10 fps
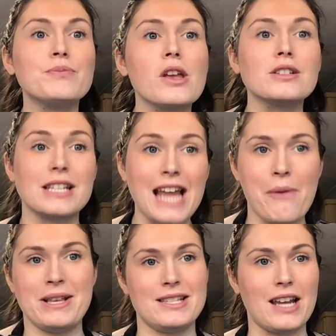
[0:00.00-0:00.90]
so now
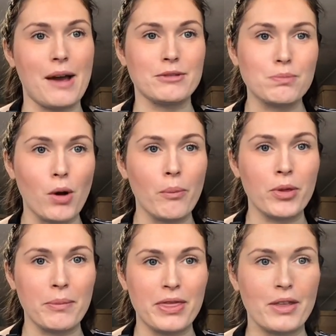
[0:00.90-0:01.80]
it's time to pop
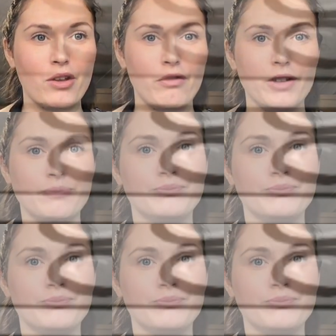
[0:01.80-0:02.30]
them in the oven.